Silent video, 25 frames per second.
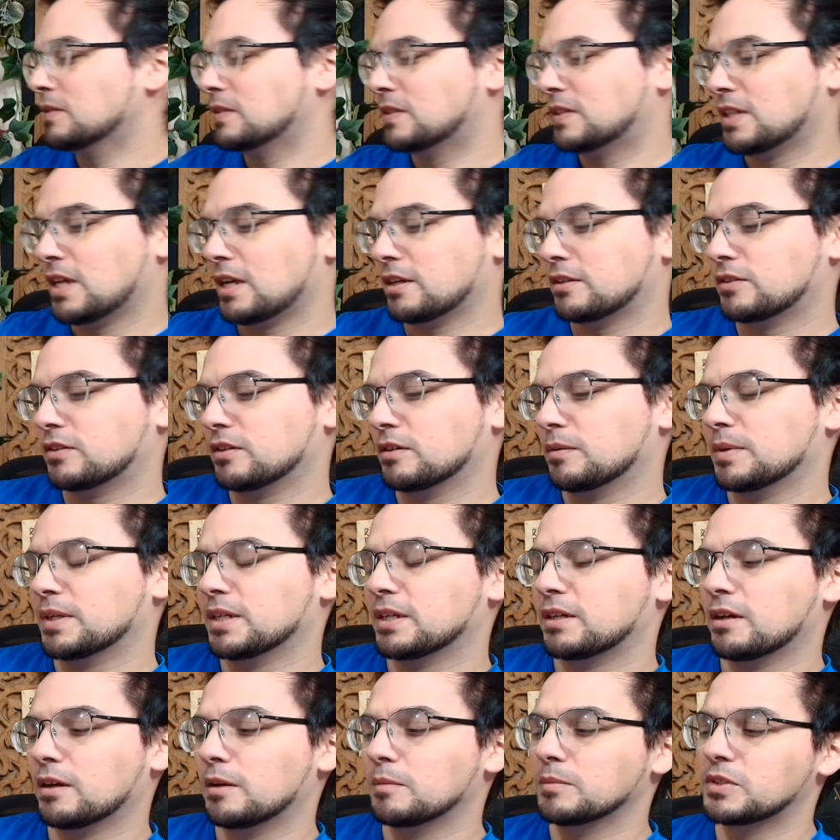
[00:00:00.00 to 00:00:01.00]
sector, when it
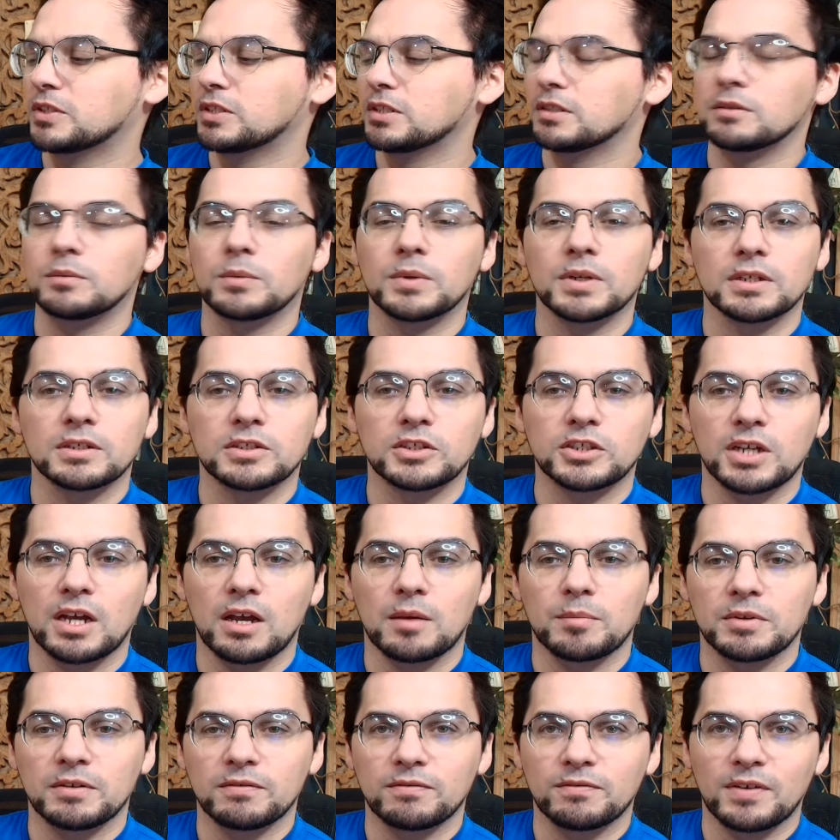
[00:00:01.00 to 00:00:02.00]
comes to your work,
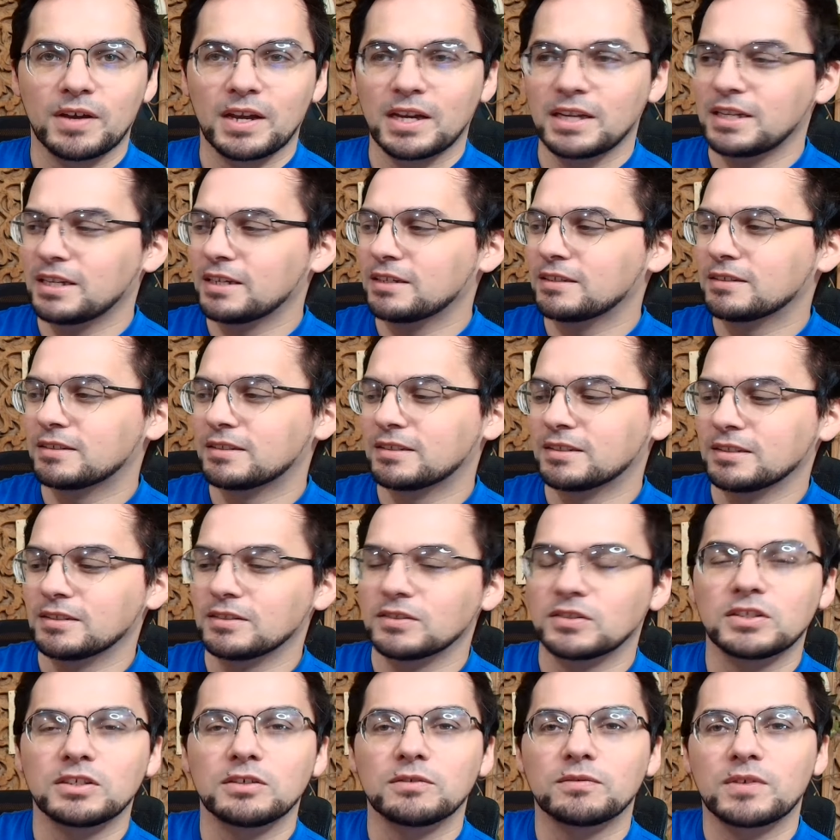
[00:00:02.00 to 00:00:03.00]
job, and
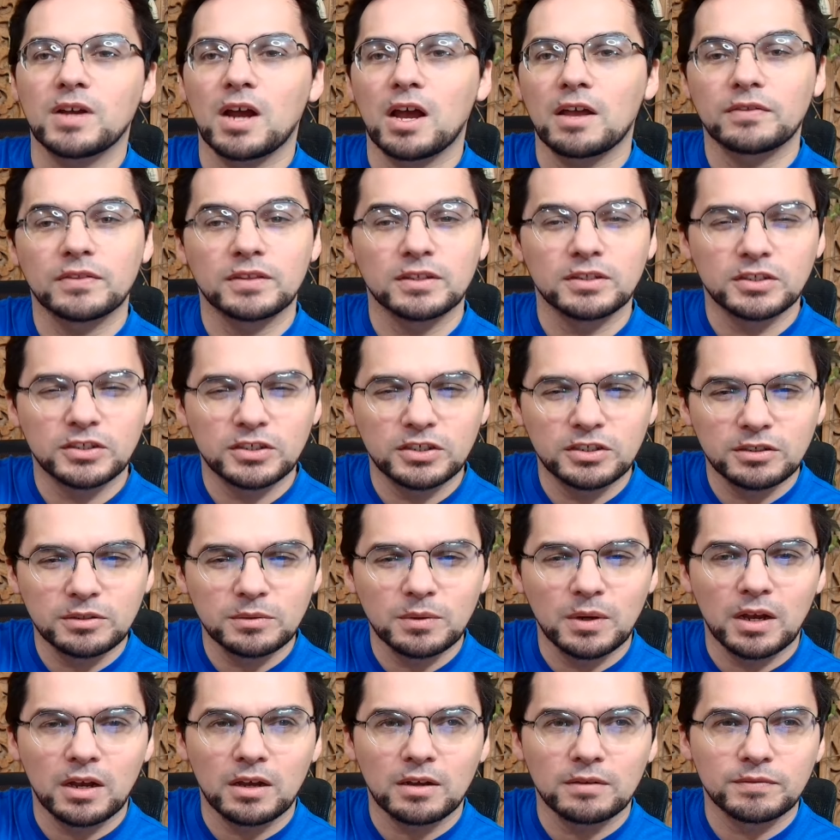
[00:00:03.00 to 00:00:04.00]
finances, you've got the Two
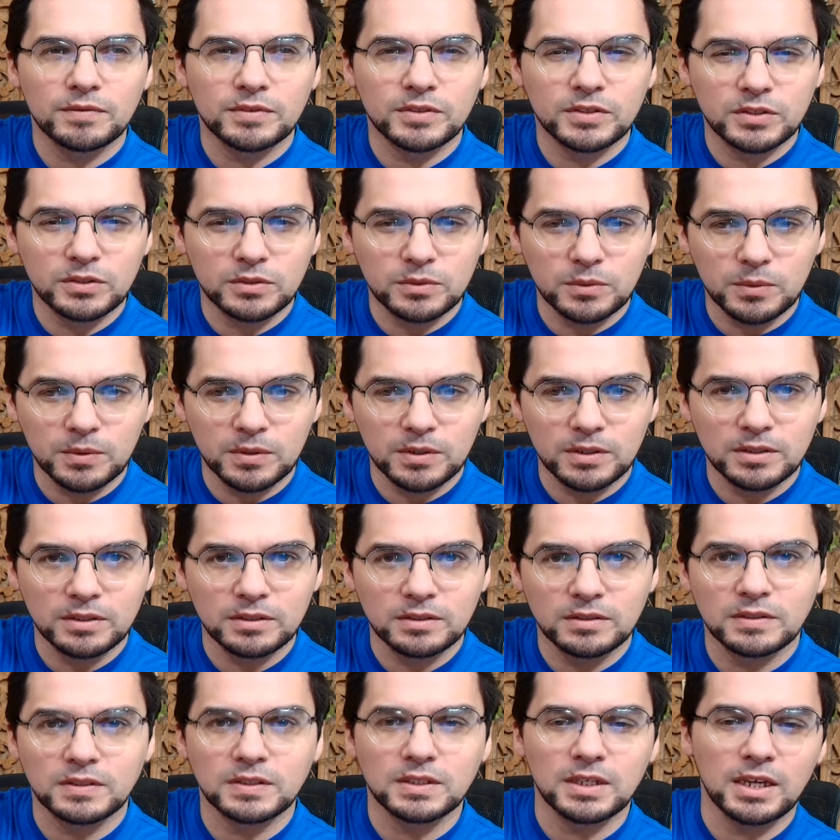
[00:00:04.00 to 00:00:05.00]
of
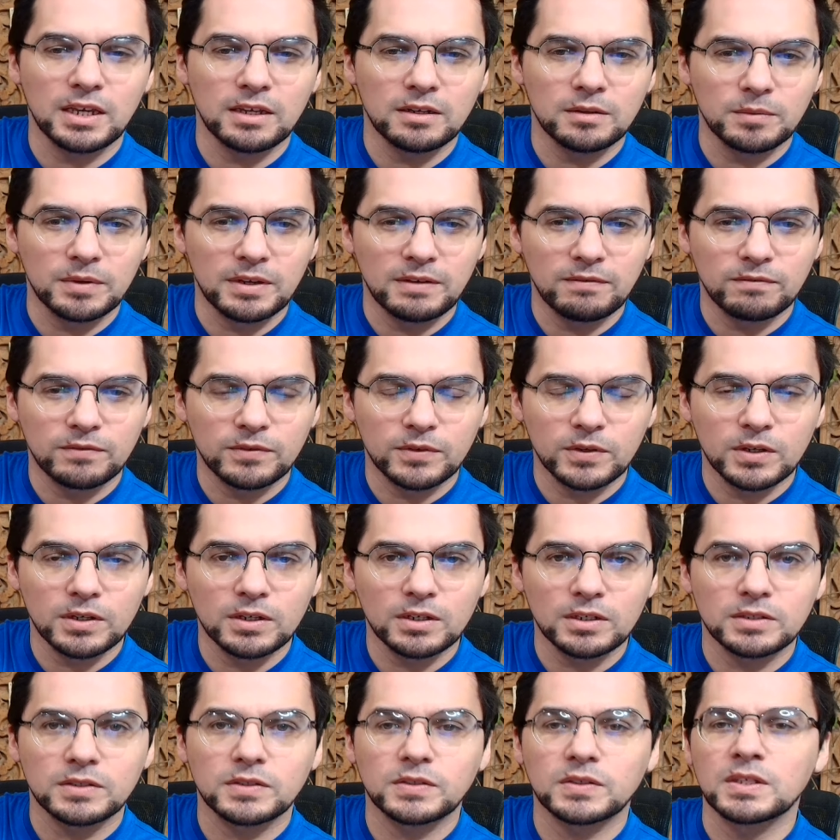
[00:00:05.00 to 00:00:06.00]
Swords in
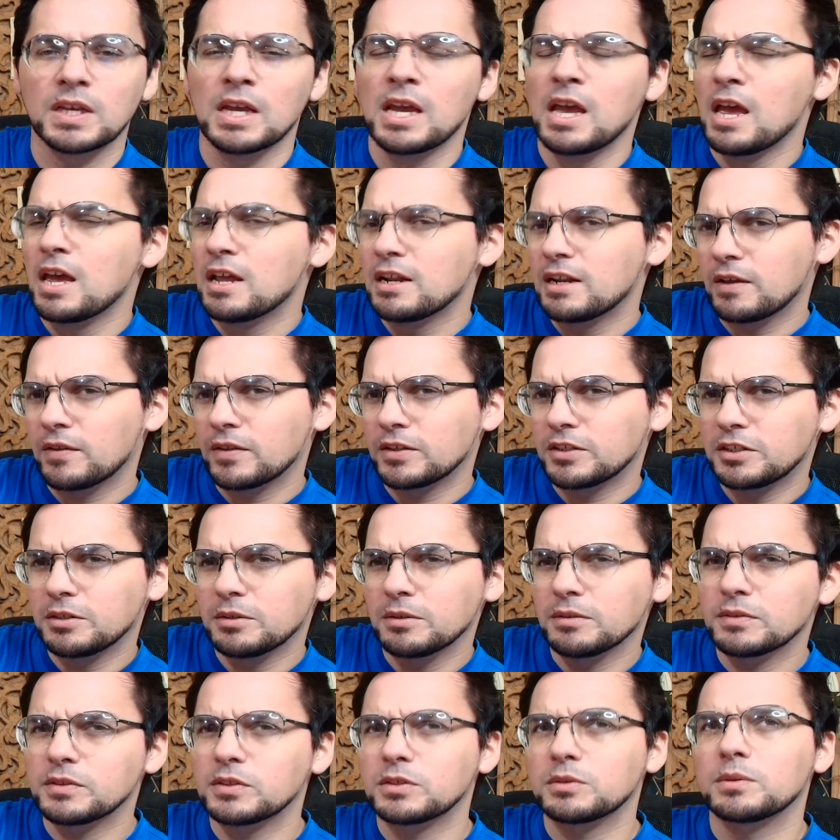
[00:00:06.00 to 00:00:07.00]
reverse. Now, the Two
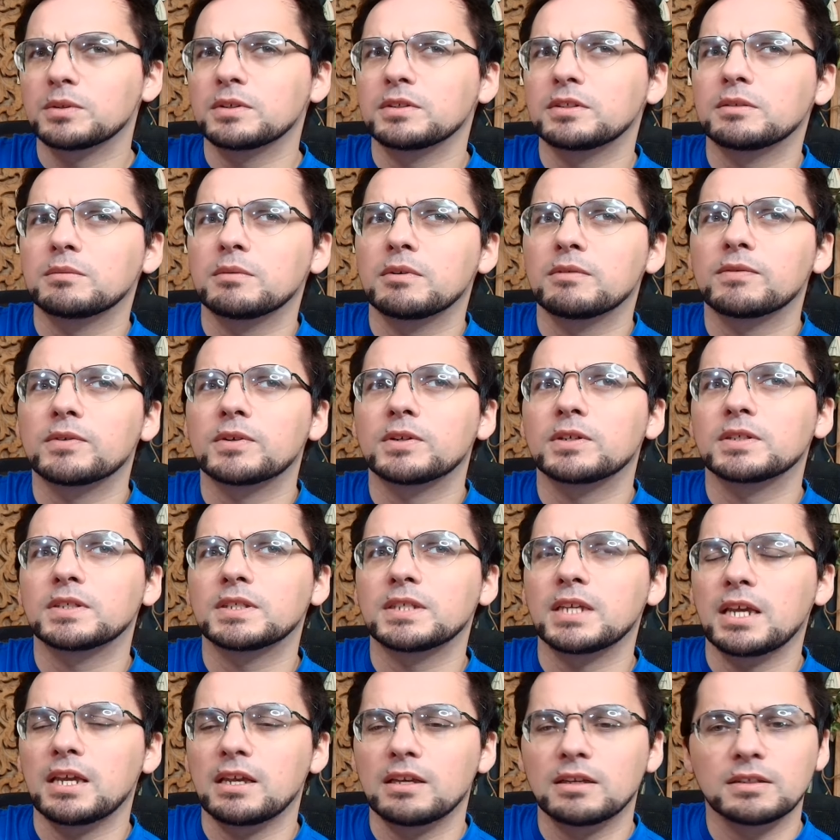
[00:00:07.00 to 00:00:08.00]
of Swords in reverse
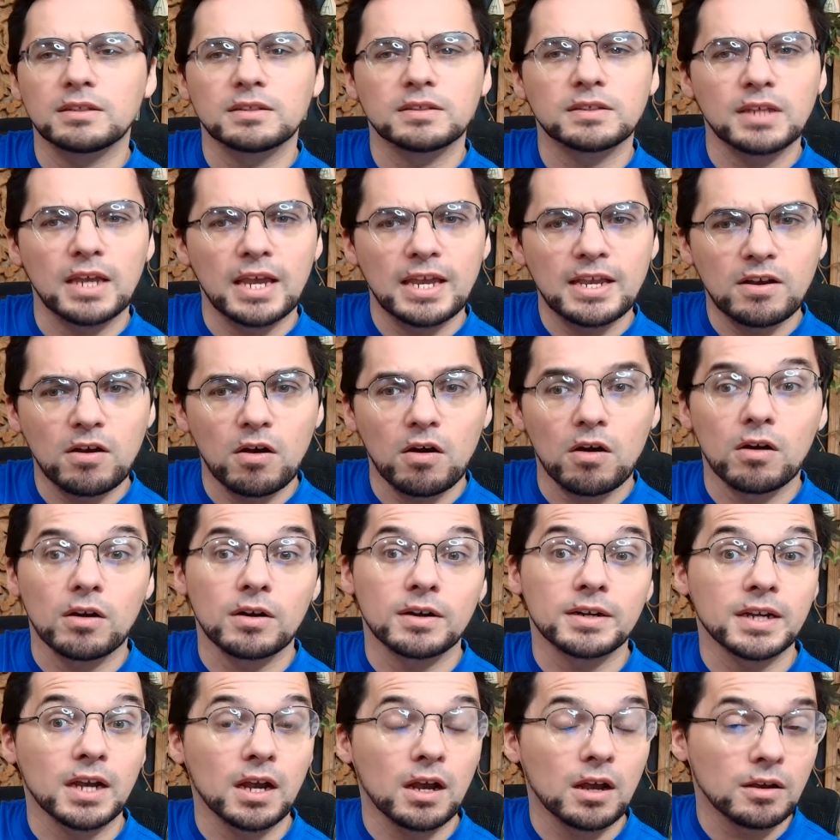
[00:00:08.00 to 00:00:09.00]
is a
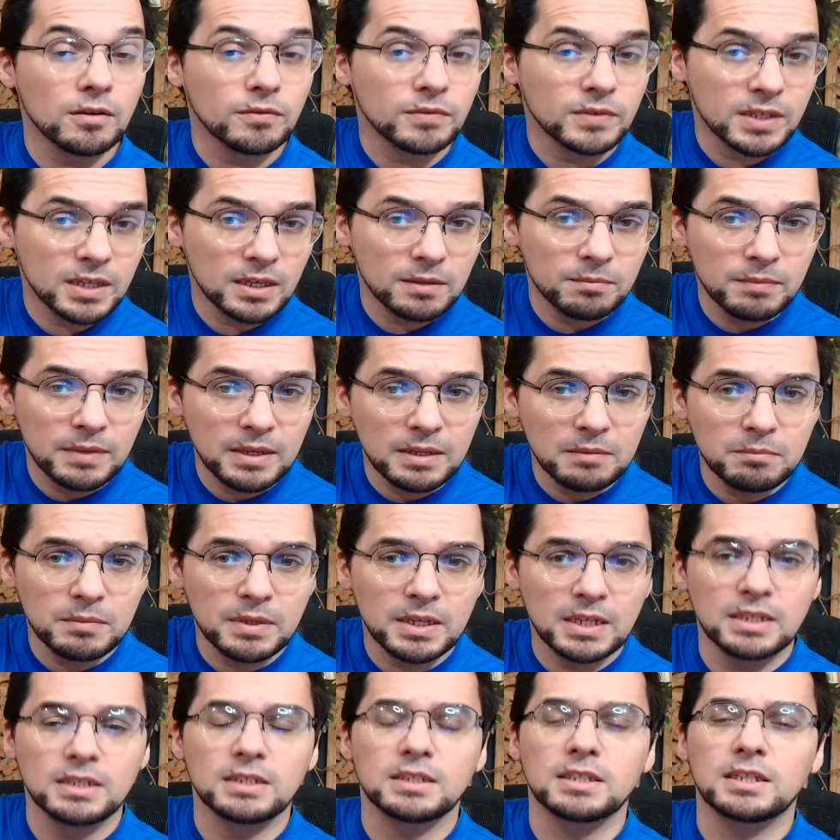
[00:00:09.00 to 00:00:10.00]
card of commitment.